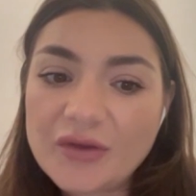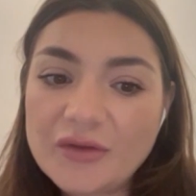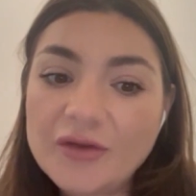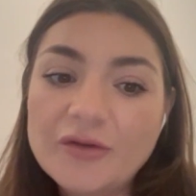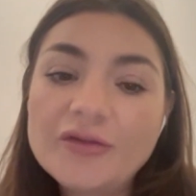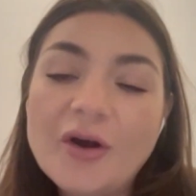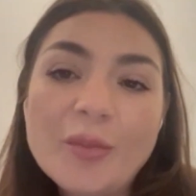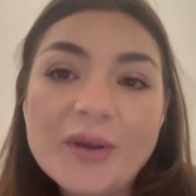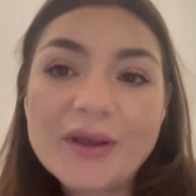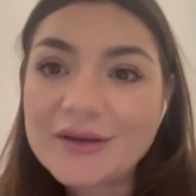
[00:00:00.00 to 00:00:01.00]
So the
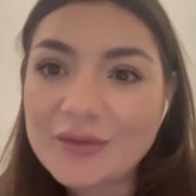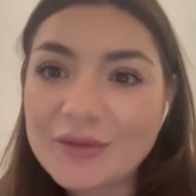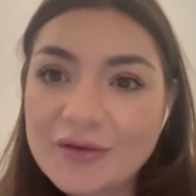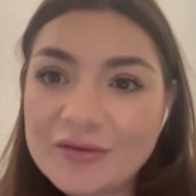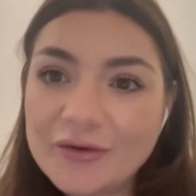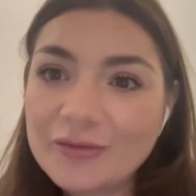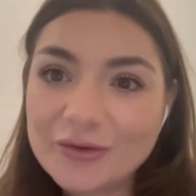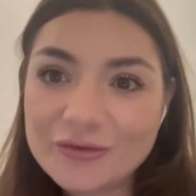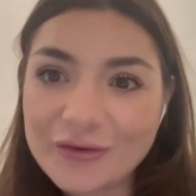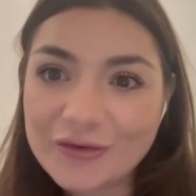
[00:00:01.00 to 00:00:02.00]
topic, of course, when you
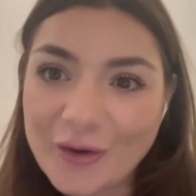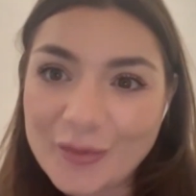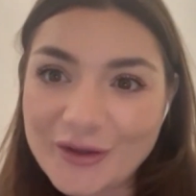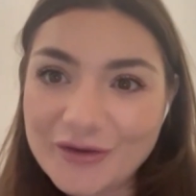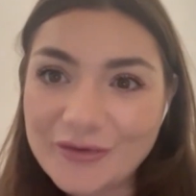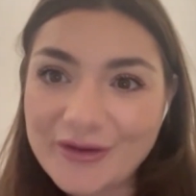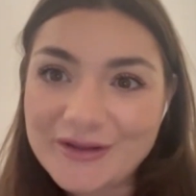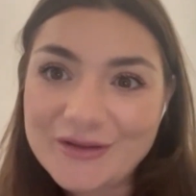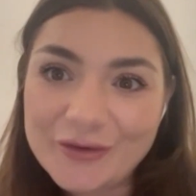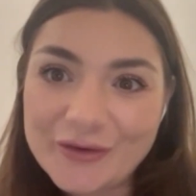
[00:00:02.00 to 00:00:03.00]
choose a topic, that
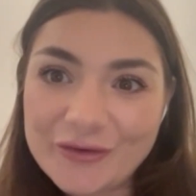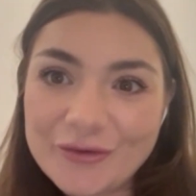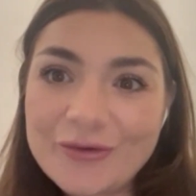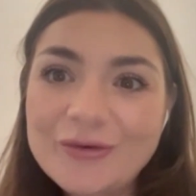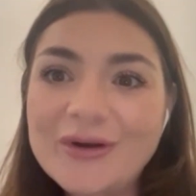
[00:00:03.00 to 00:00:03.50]
interests you.